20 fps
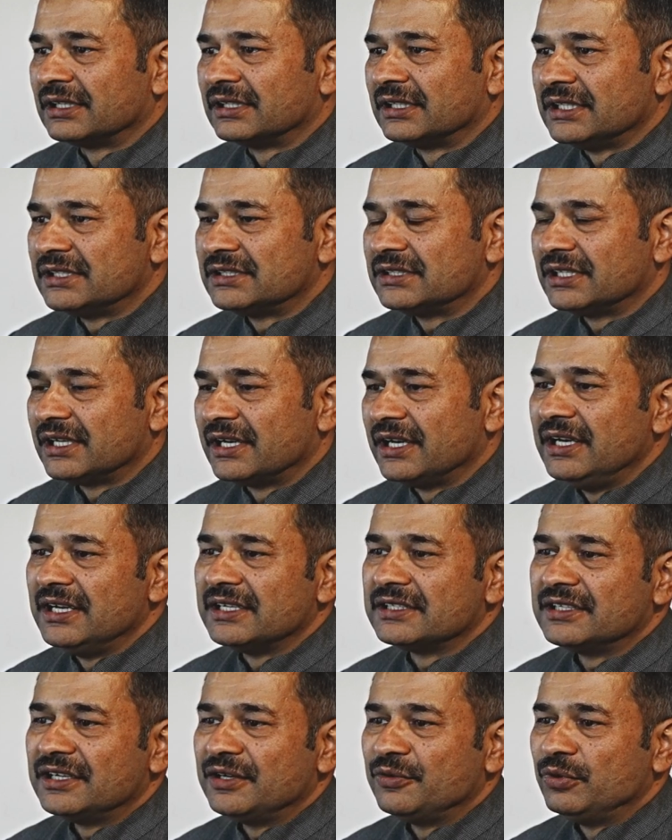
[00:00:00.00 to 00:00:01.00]
this
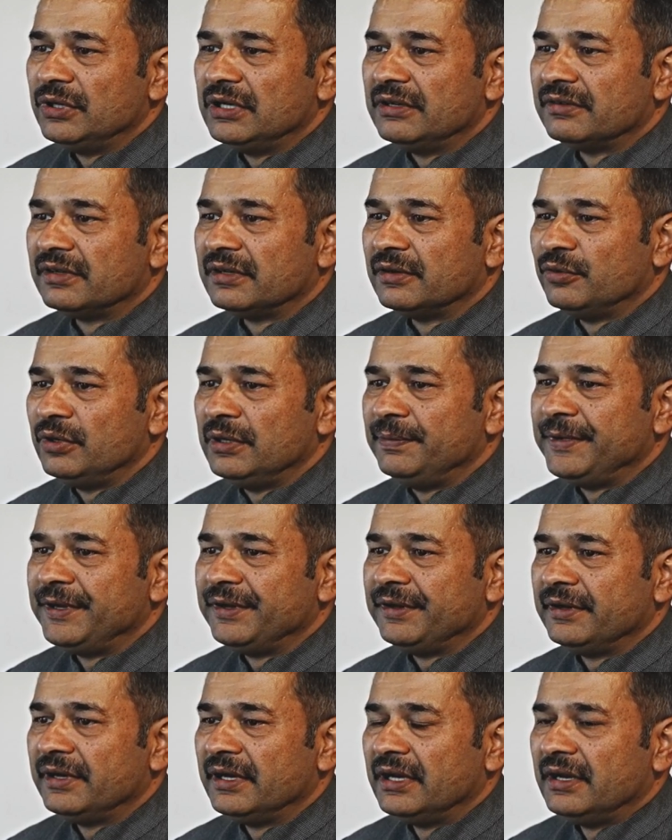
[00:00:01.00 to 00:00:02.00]
relation will
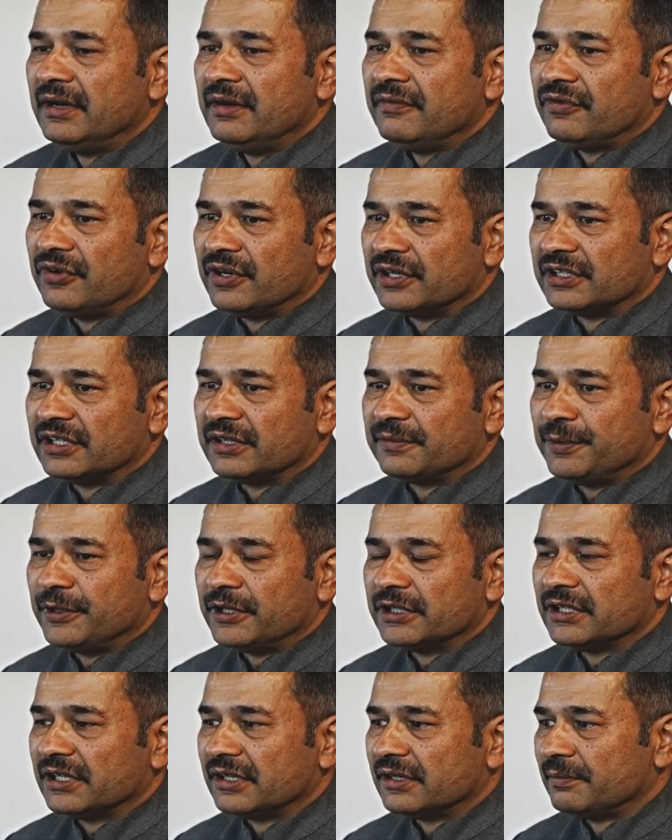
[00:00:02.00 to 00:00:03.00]
be further
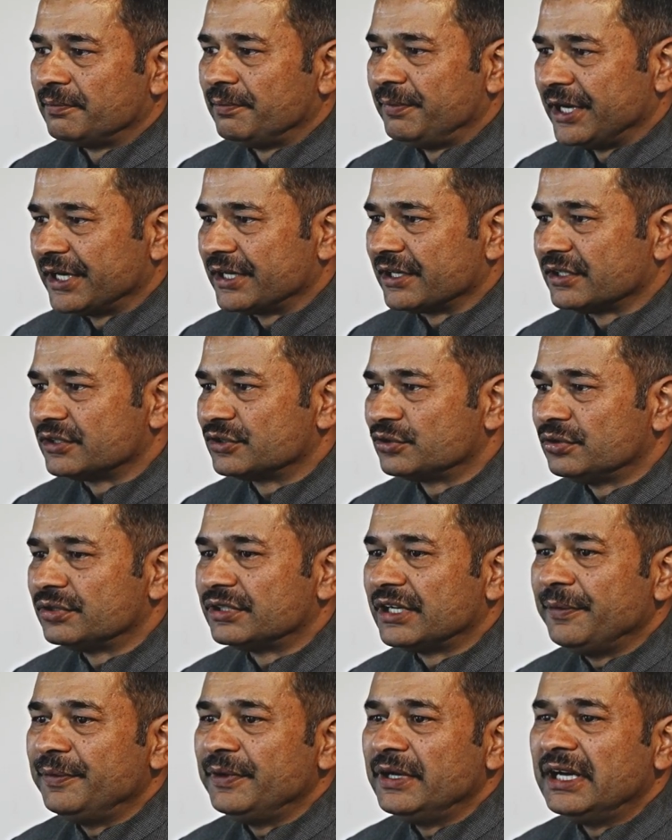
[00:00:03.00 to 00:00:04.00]
better. So
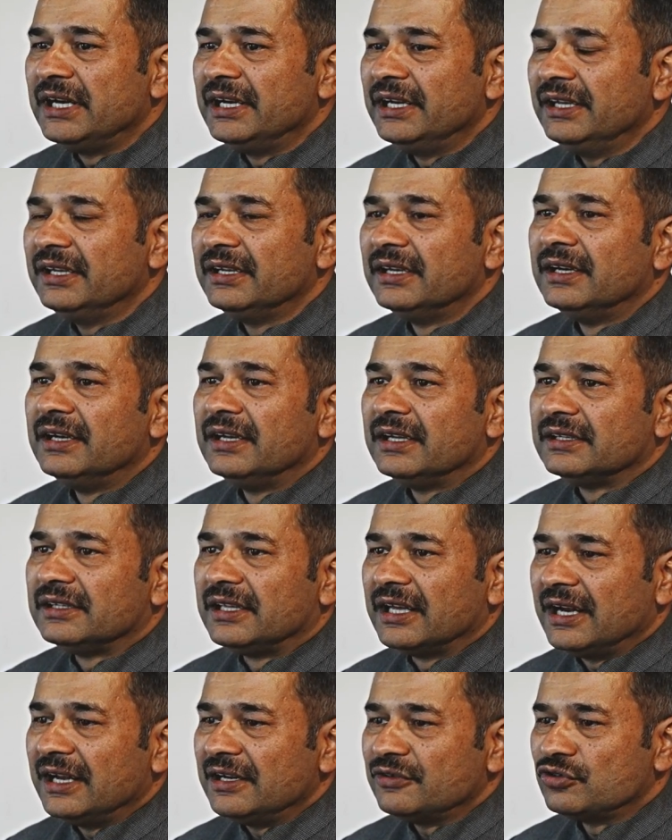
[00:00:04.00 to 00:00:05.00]
definitely
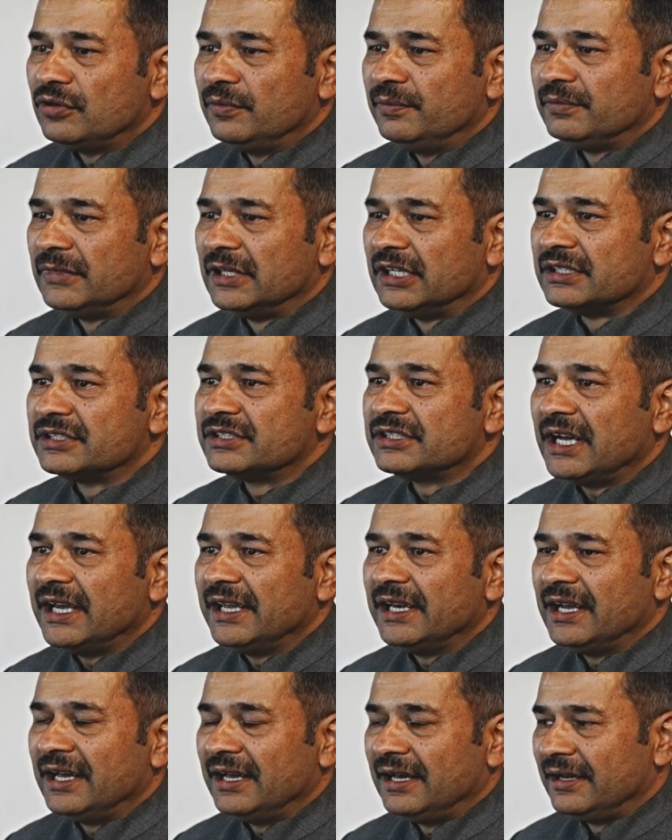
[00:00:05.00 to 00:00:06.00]
there are some
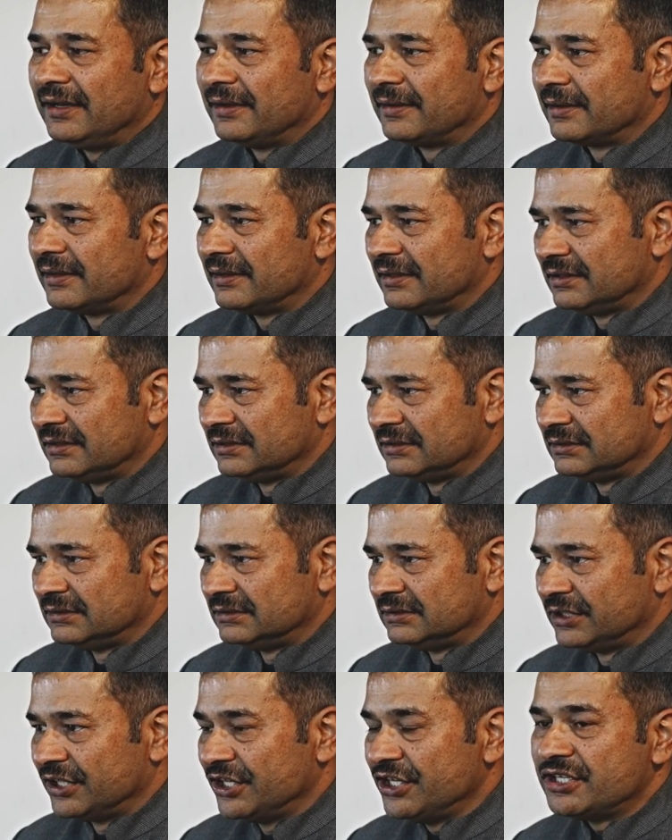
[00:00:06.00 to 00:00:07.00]
China
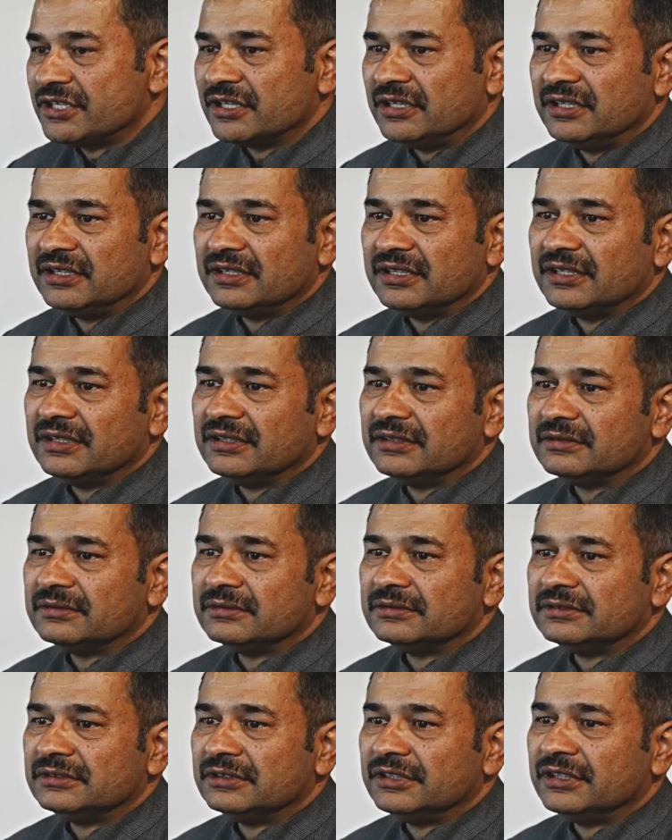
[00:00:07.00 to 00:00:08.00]

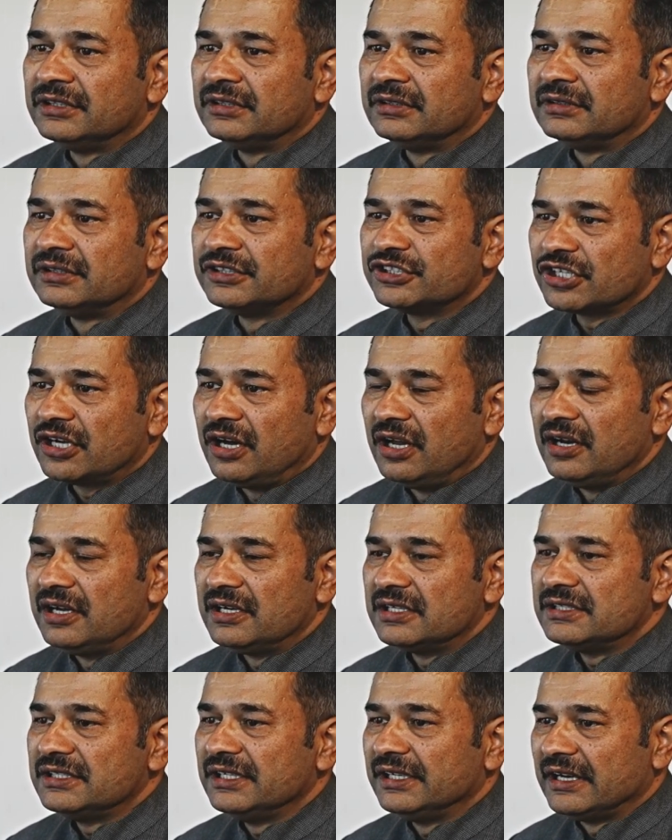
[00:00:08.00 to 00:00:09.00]
return
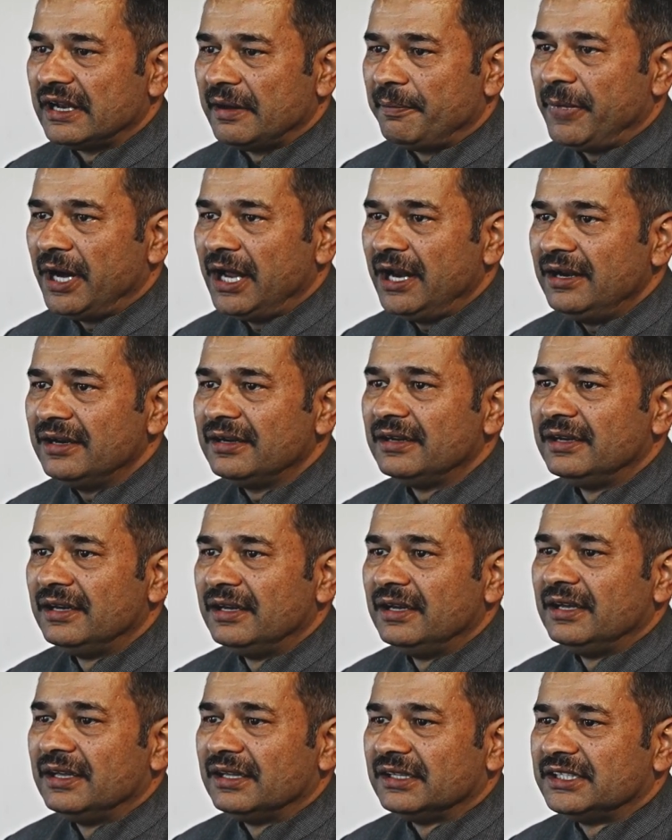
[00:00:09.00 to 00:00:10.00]
scholars in Nepal.
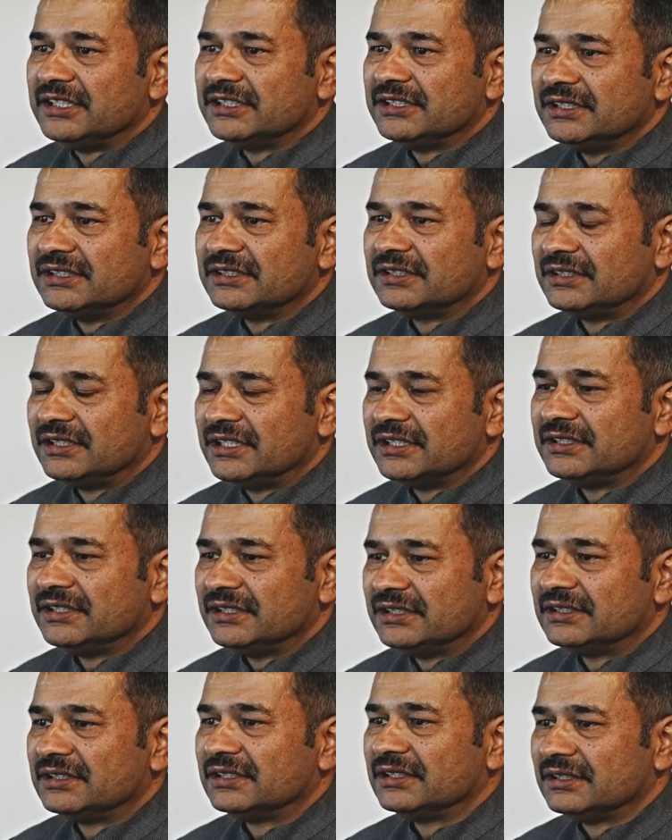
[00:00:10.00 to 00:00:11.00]
This
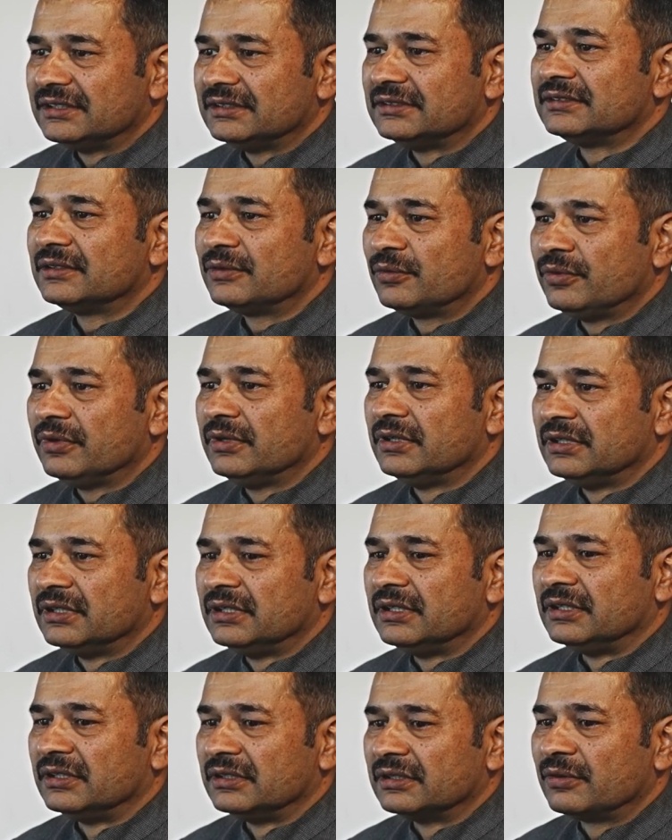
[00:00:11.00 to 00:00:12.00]
is
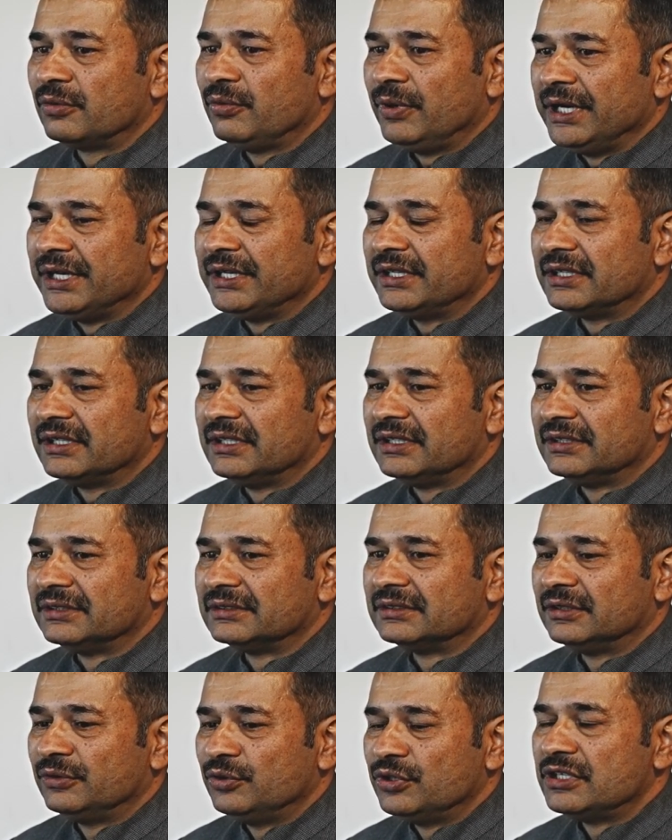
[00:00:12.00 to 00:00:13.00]
quite a
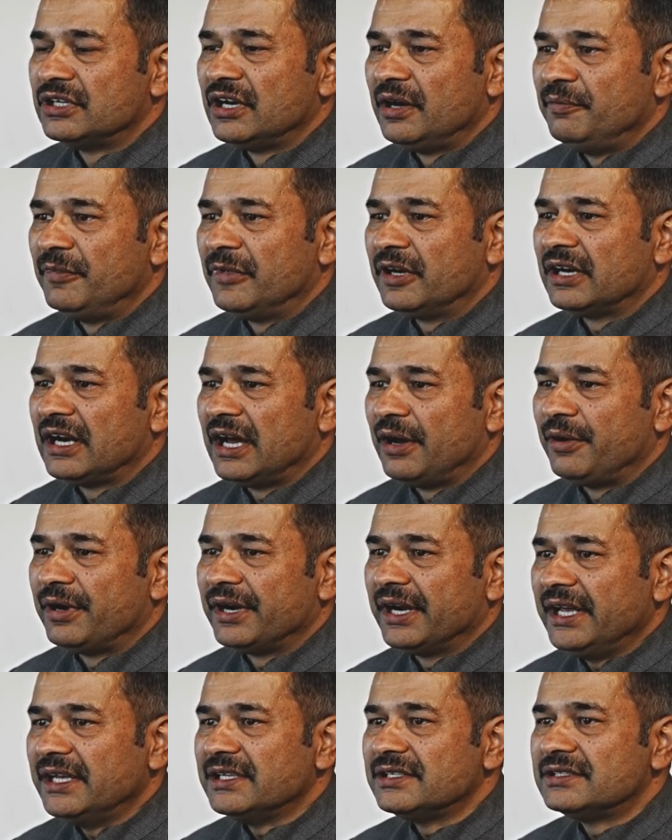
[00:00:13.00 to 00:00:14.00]
good number
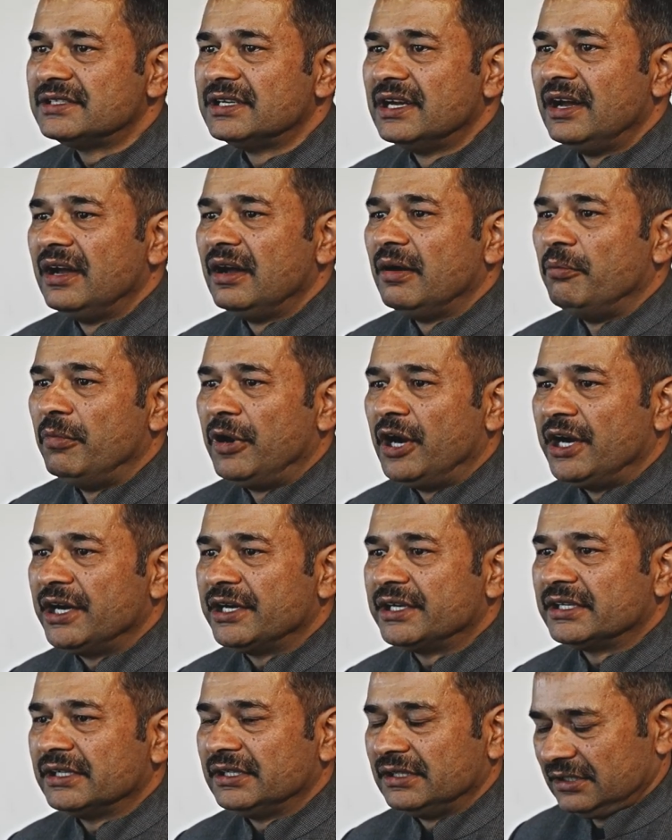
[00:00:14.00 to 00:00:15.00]
nowadays.
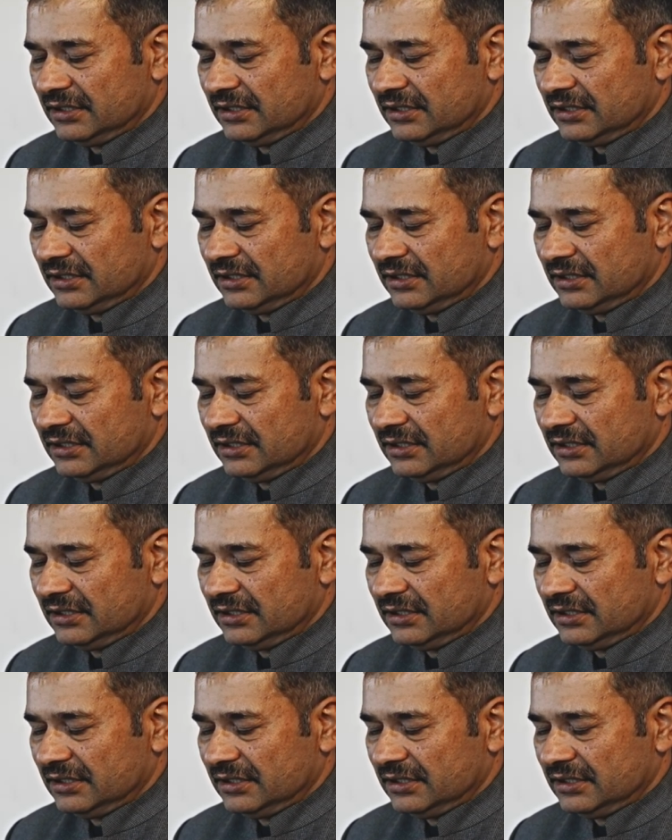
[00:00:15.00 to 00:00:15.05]
But